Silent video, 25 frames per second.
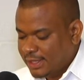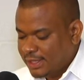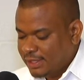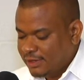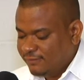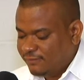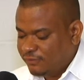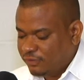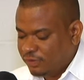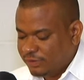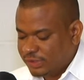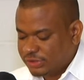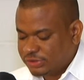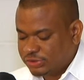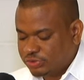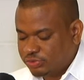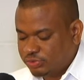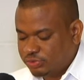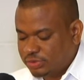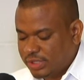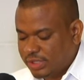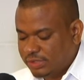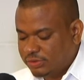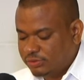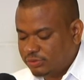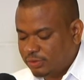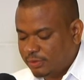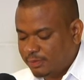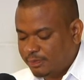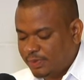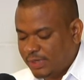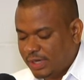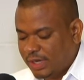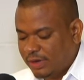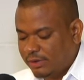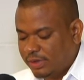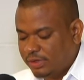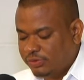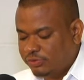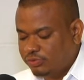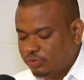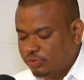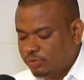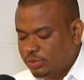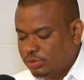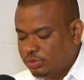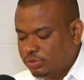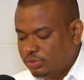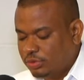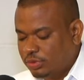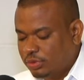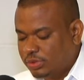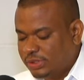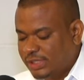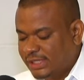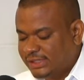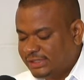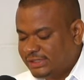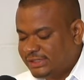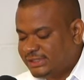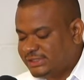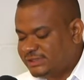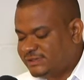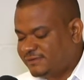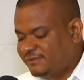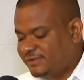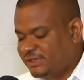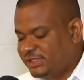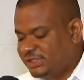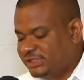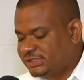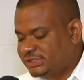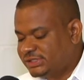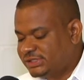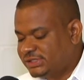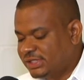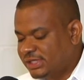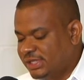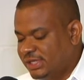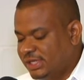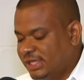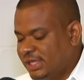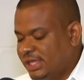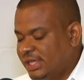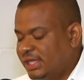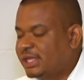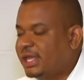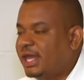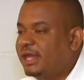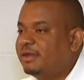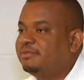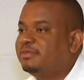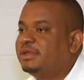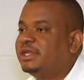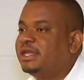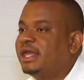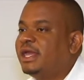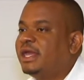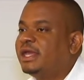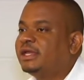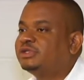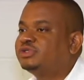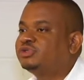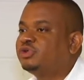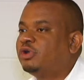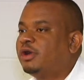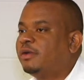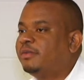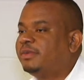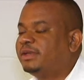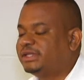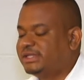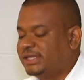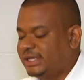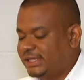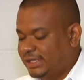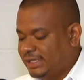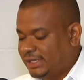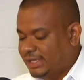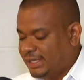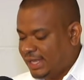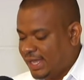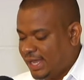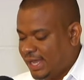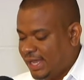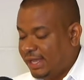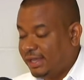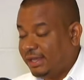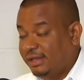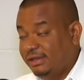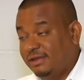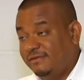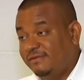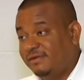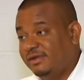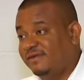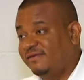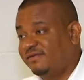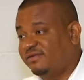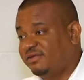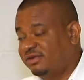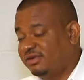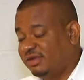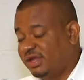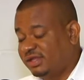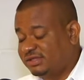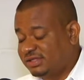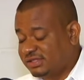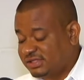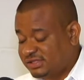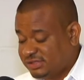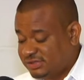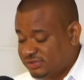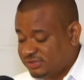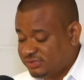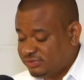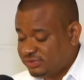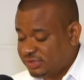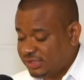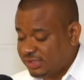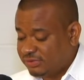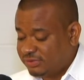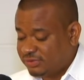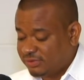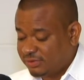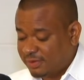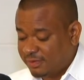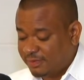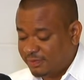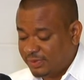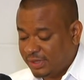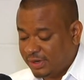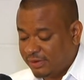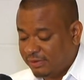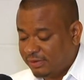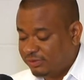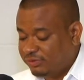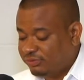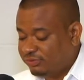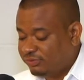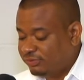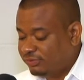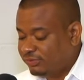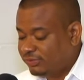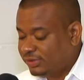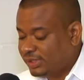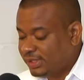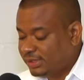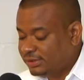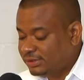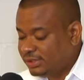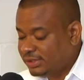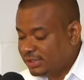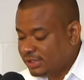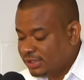If you're a student or parent, you will know that these fees can be exorbitantly high, and even if you're not a student or a parent, you know that.